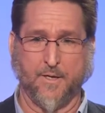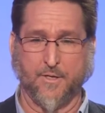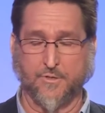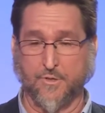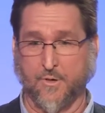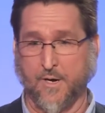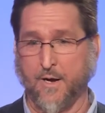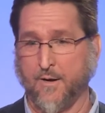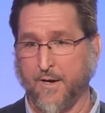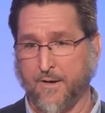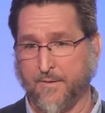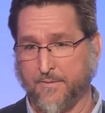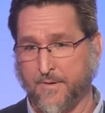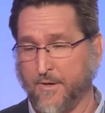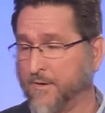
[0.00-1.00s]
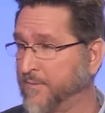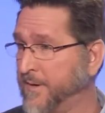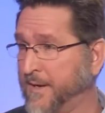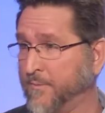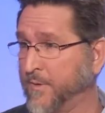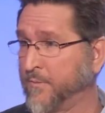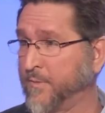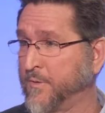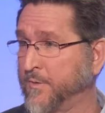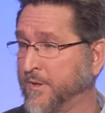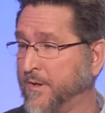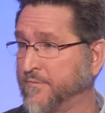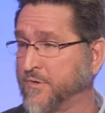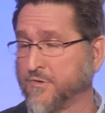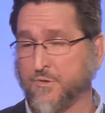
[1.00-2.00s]
So, I, I, you know, hey, we, we would
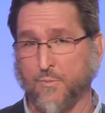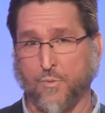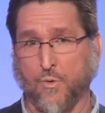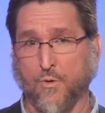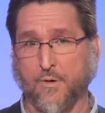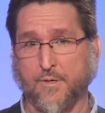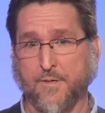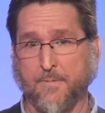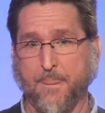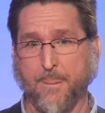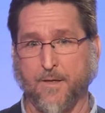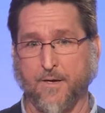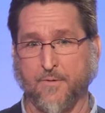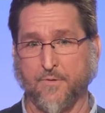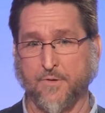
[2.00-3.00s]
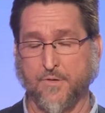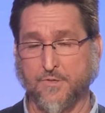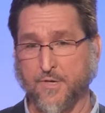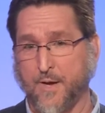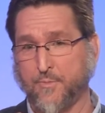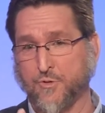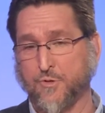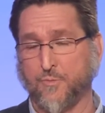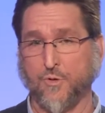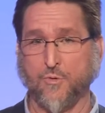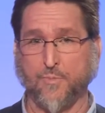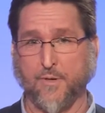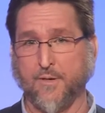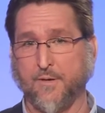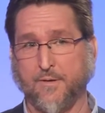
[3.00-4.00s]
love to support uh, the discipleship
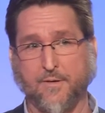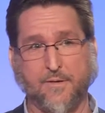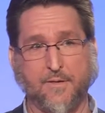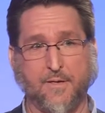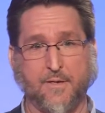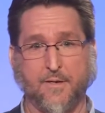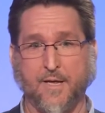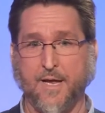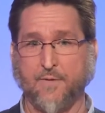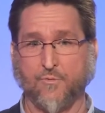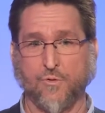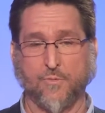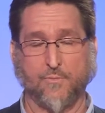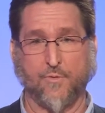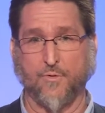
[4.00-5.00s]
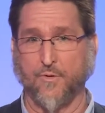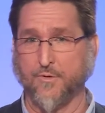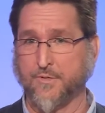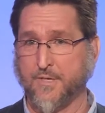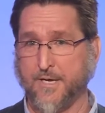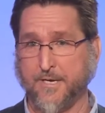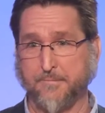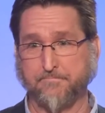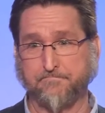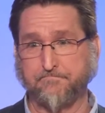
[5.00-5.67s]
group in, in Haverhill Thursday,